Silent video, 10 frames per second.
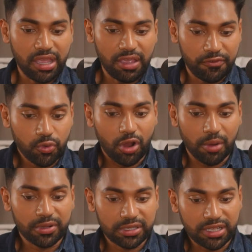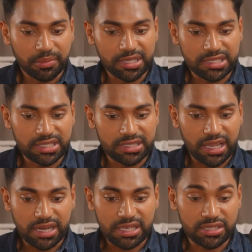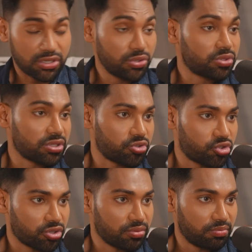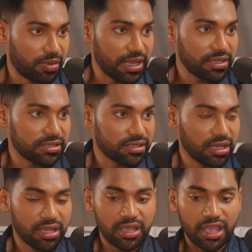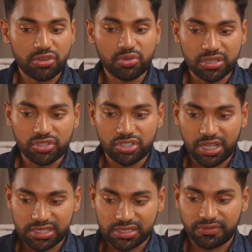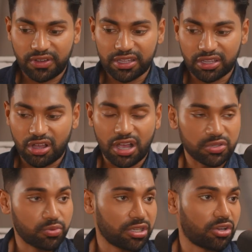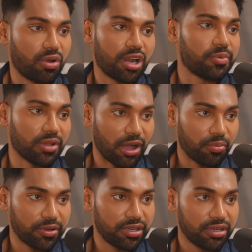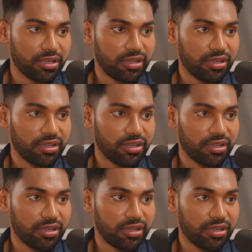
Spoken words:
If you are building a business that is usage based and you can justify the cost with incredible output,